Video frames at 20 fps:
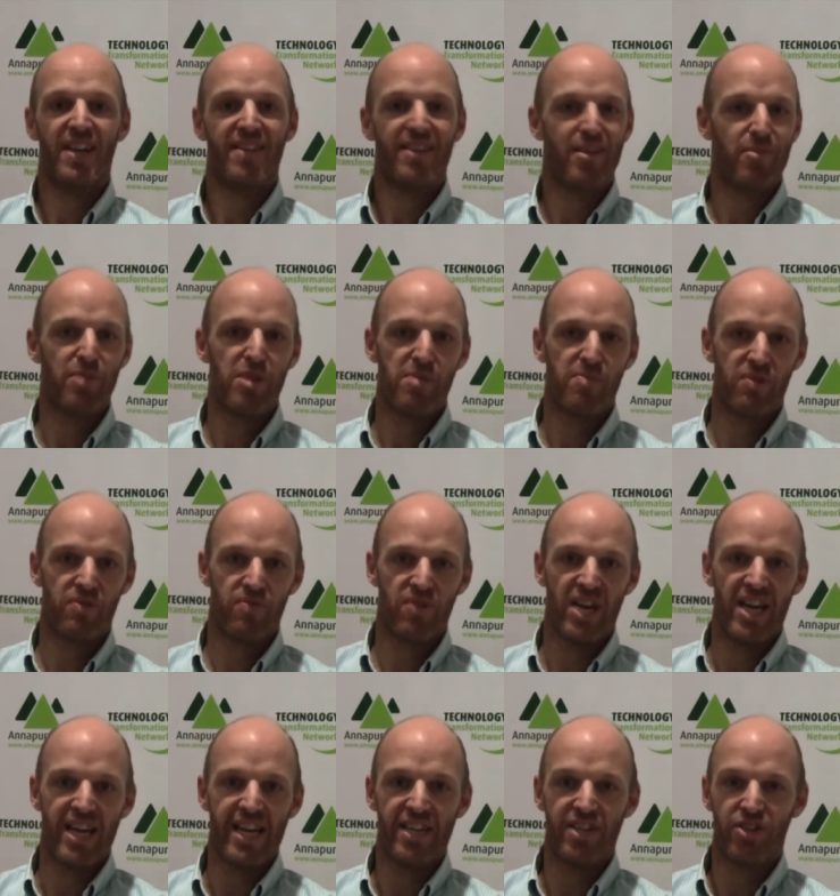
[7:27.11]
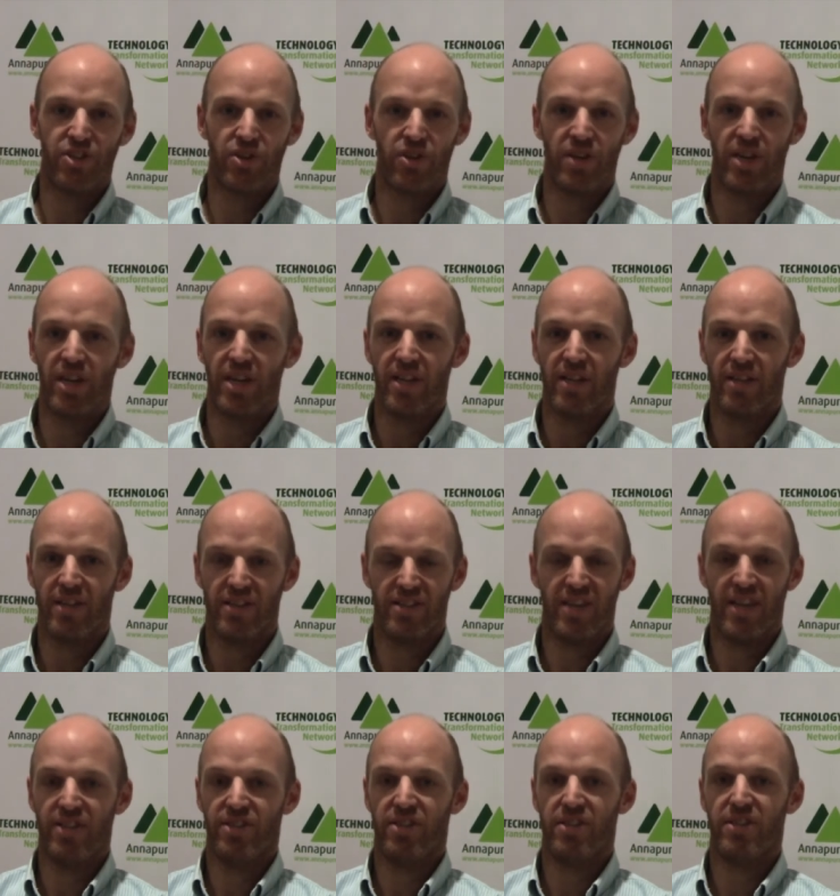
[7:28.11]
I think people really enjoy the
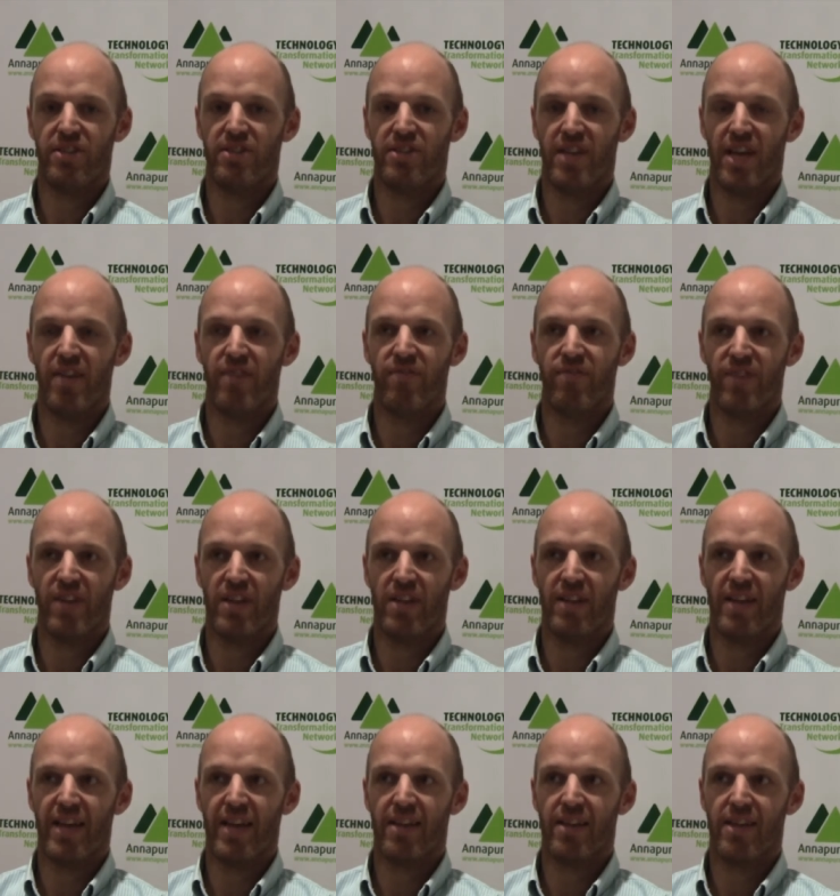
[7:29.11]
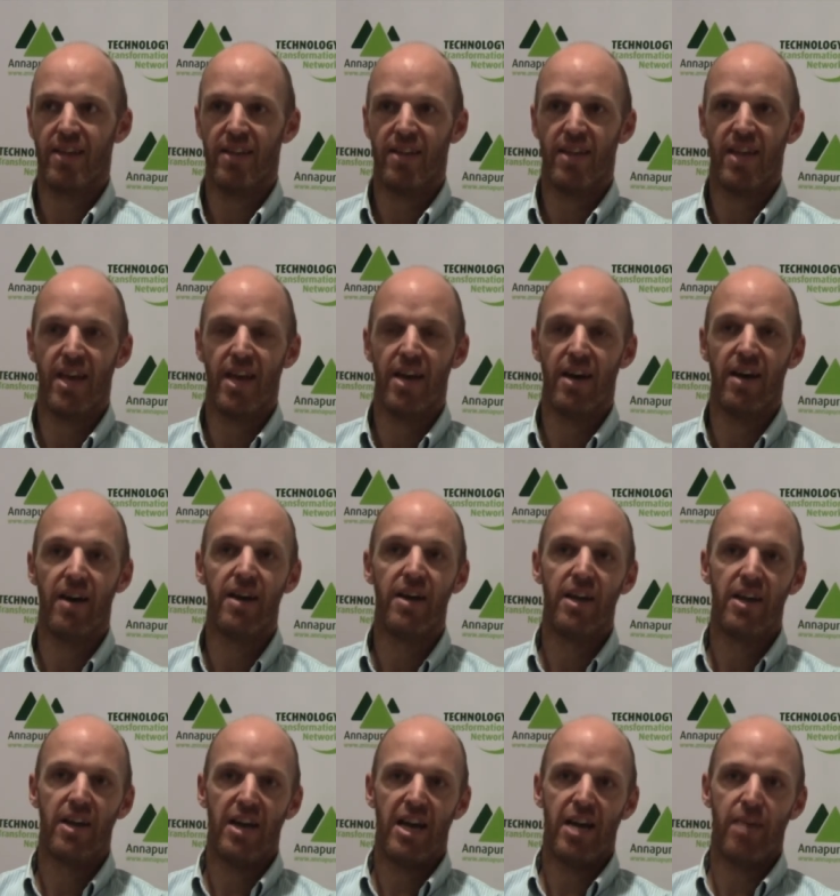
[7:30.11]
sessions and feel like that they are
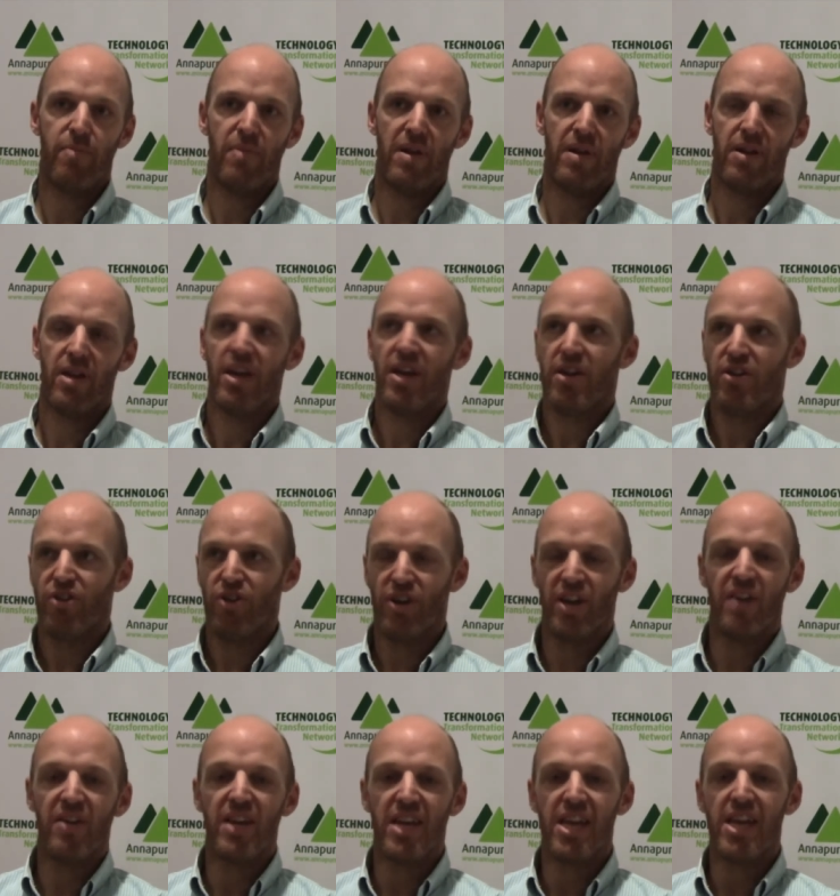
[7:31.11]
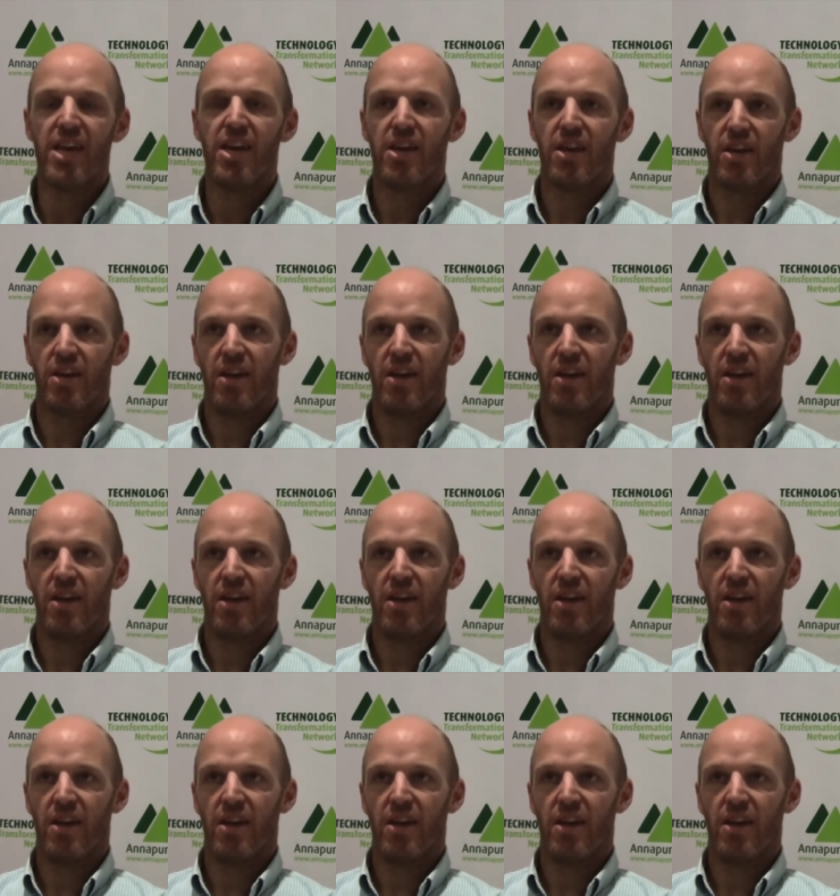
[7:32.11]
not only